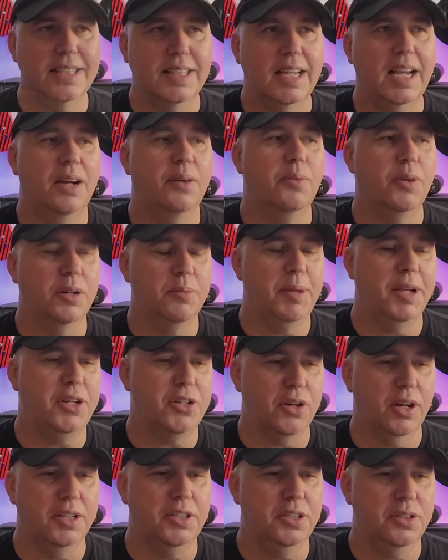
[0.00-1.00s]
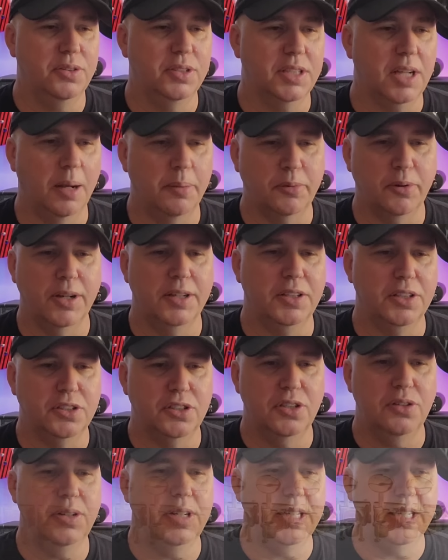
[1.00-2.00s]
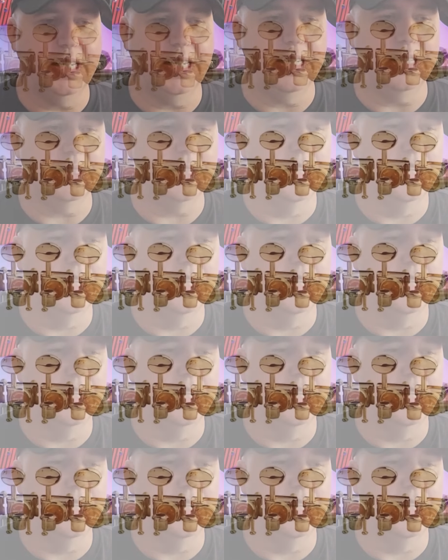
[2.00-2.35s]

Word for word: thing I wanna make sure I do is upgrade the tuning keys.